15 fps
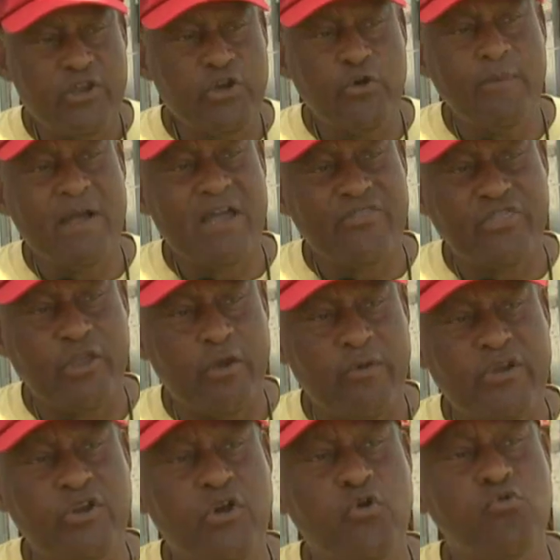You know, my
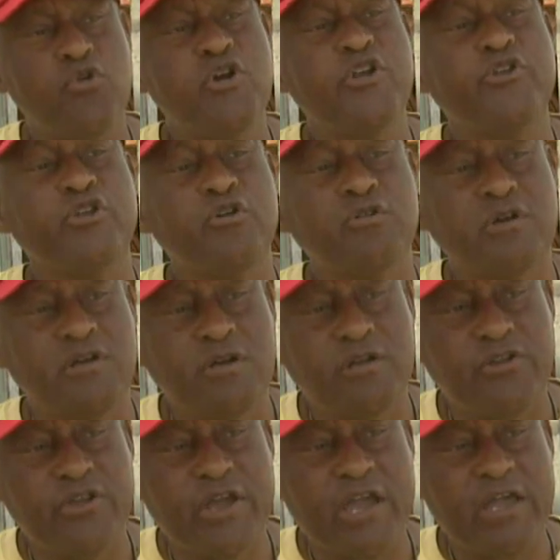theory, no wood, no
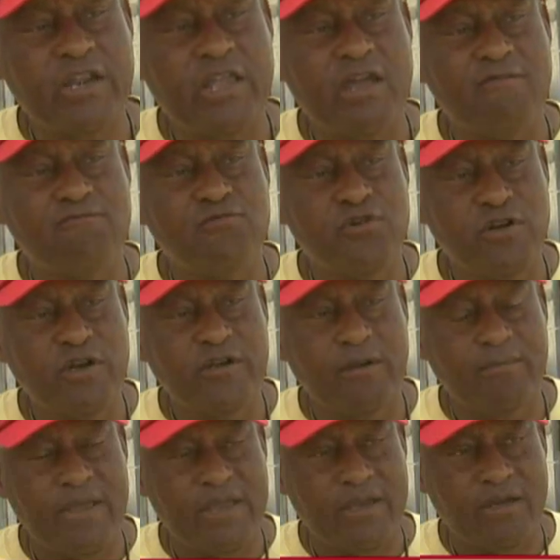good. You gotta have wood
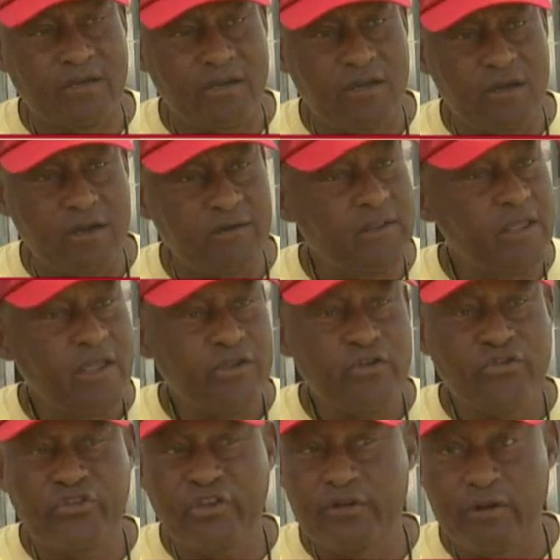to make it good.
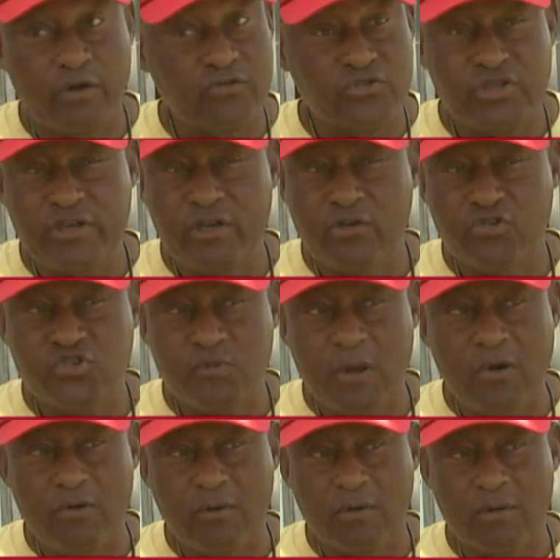You see, don't see no
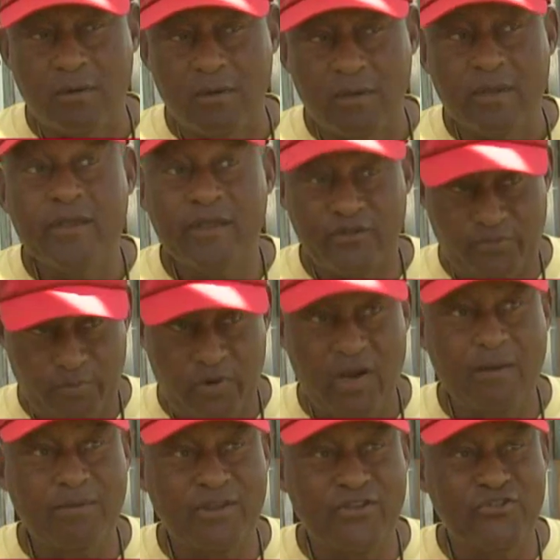smoke? It's
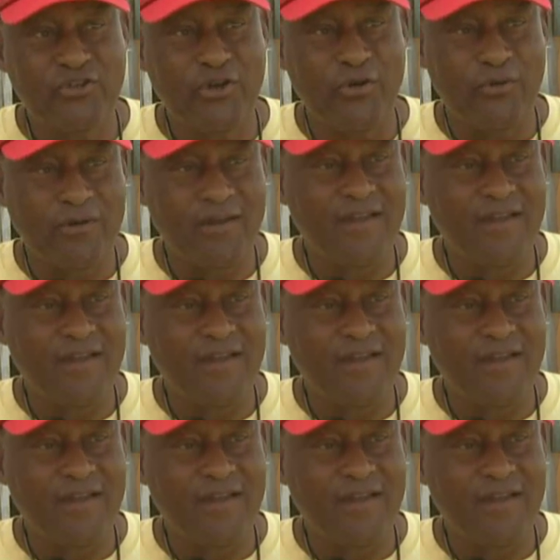probably a joke.